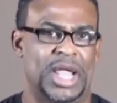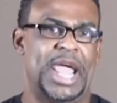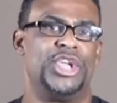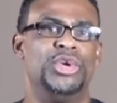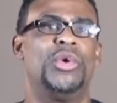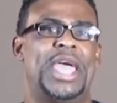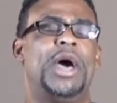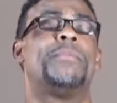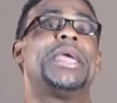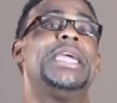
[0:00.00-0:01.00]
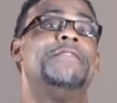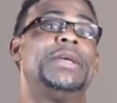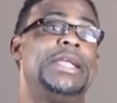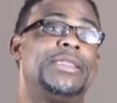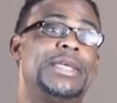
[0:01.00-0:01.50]
And you help
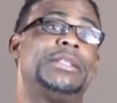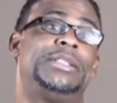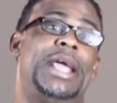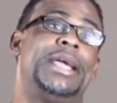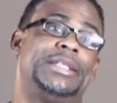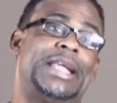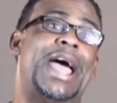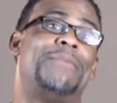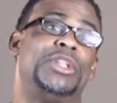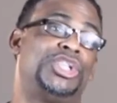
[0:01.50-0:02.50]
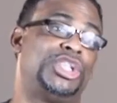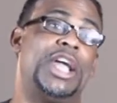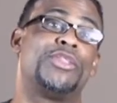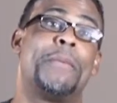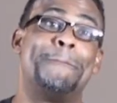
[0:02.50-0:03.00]
even in this day and time to
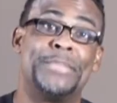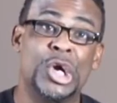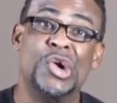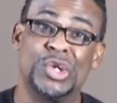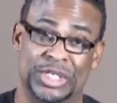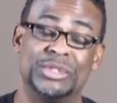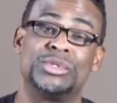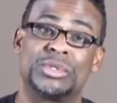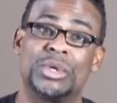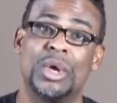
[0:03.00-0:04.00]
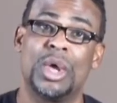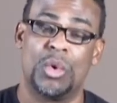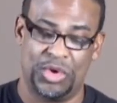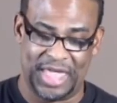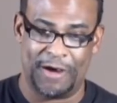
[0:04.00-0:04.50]
share the burdens
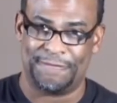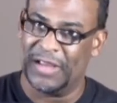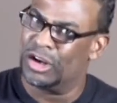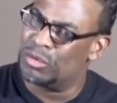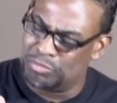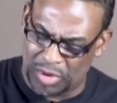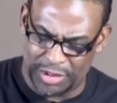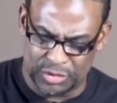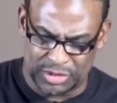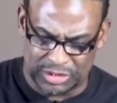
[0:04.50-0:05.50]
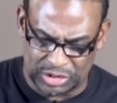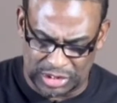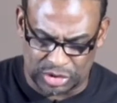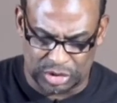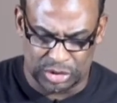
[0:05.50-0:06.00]
with our fellow brothers and
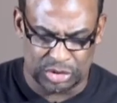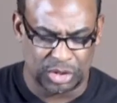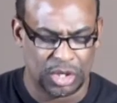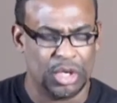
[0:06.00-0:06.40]
sisters